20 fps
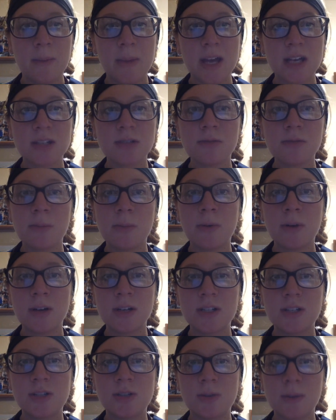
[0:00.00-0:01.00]
Patient
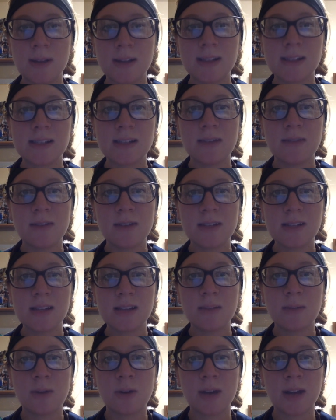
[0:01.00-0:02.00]
reports joint stiffness in the
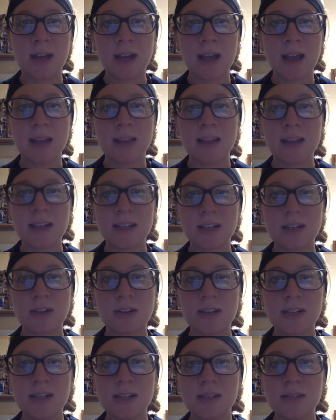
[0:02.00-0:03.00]
morning that
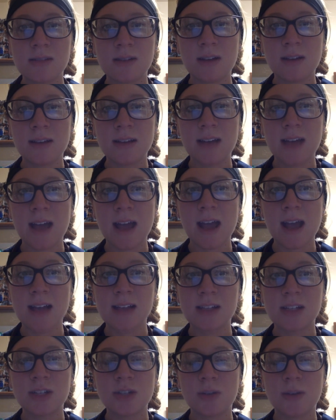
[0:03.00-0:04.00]
decreases throughout the day as
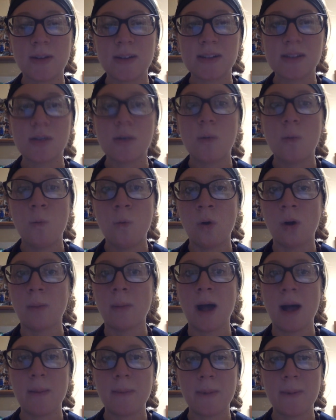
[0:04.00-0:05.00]
the joints warm
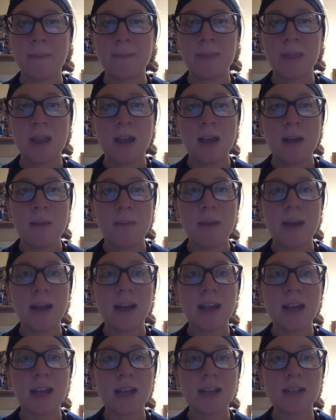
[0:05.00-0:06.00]
up.
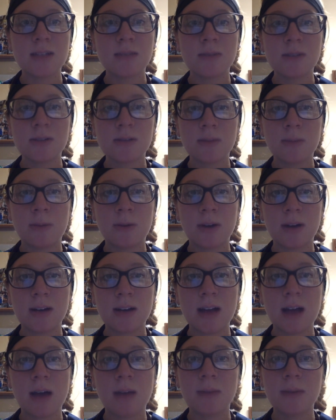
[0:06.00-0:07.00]
Medication was reported
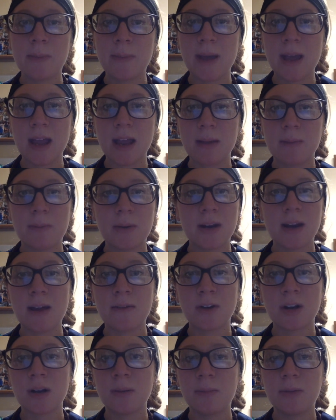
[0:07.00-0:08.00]
to help the pain, but
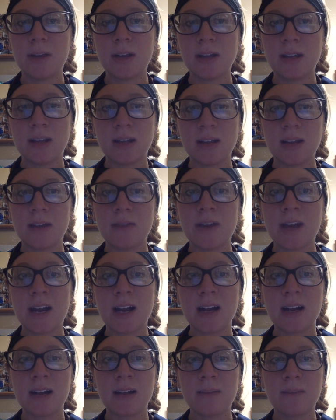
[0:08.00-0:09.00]
never completely
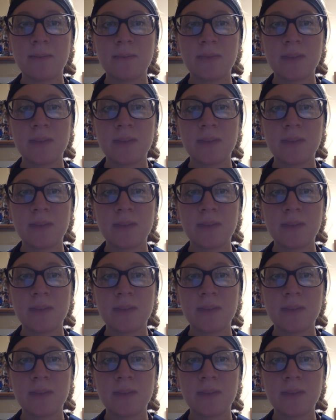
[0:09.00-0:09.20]
alleviated it.